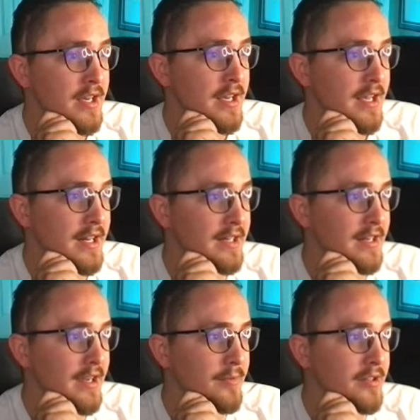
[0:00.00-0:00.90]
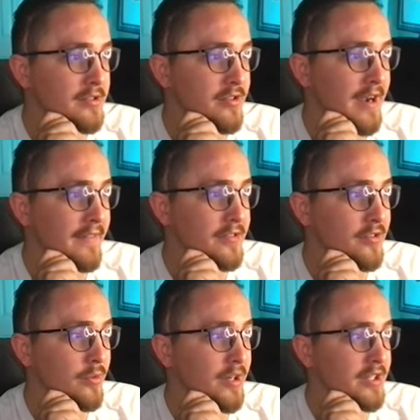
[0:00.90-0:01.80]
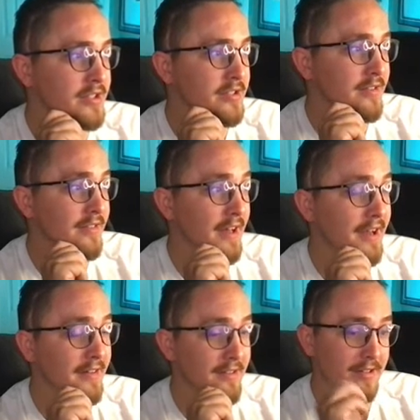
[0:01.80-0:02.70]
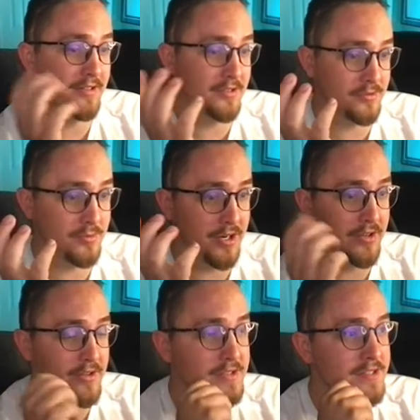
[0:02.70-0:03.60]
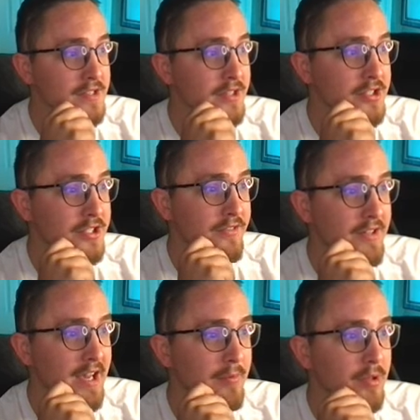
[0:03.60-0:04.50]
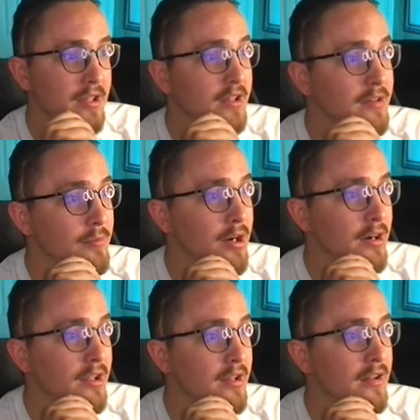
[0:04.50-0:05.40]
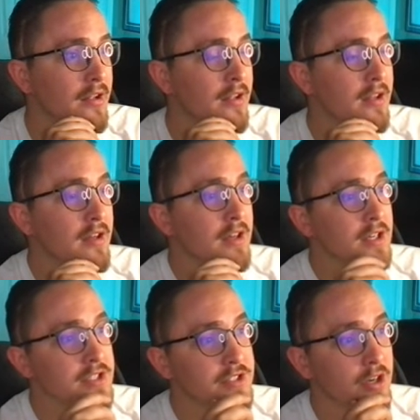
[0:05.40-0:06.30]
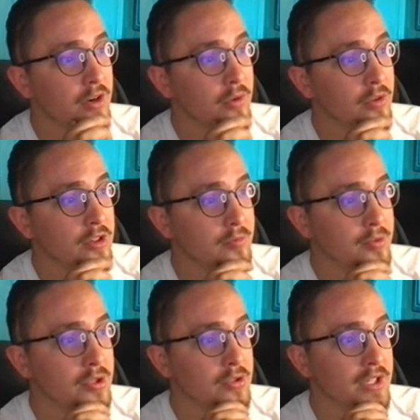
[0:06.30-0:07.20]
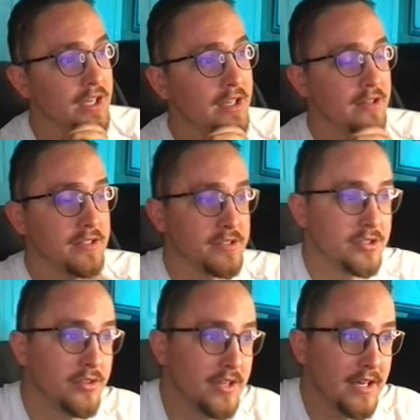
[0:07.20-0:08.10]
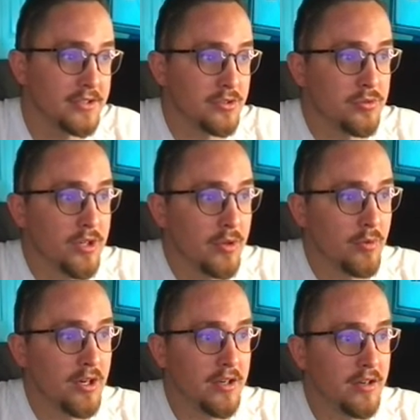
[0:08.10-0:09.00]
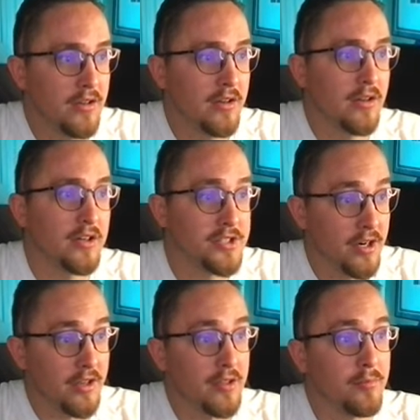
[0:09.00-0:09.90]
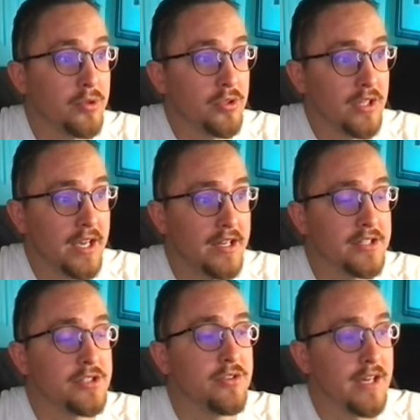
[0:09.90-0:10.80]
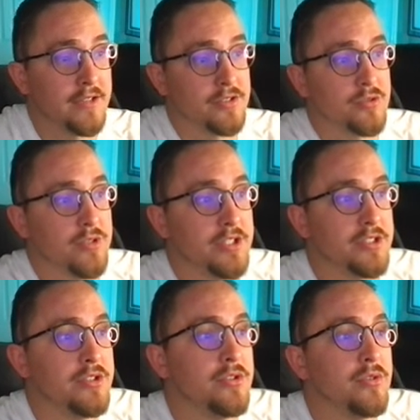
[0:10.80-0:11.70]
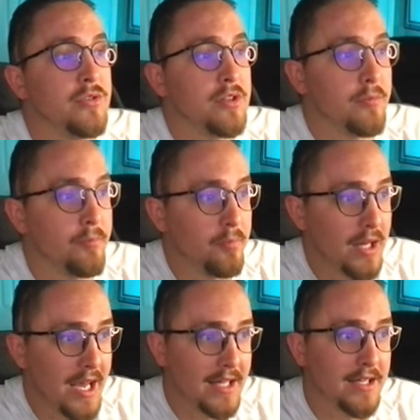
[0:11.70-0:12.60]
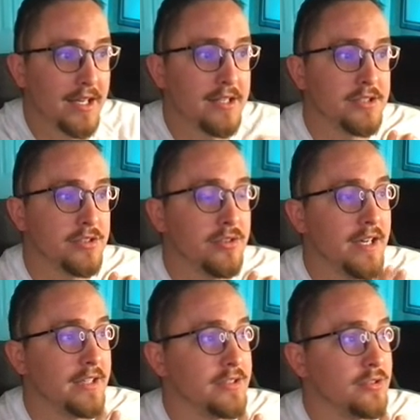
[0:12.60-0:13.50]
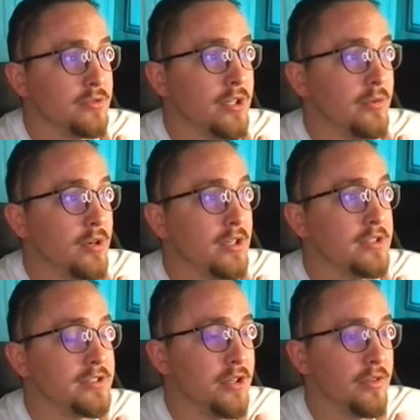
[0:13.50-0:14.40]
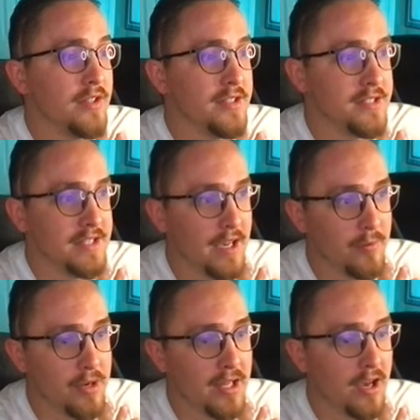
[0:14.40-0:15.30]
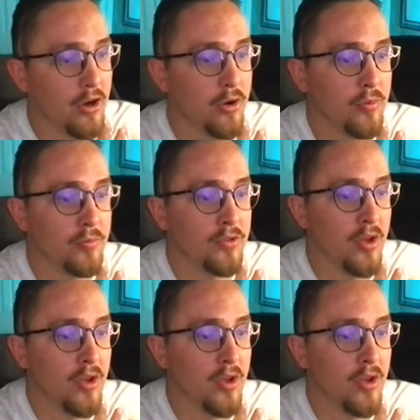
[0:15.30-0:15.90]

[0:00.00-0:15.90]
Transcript: anytime these graphs switch, that is where you can see a shift happening in the market. So the blue line is 2021, or sorry, the blue line is 2022, the black line is 2021. So this is how many homes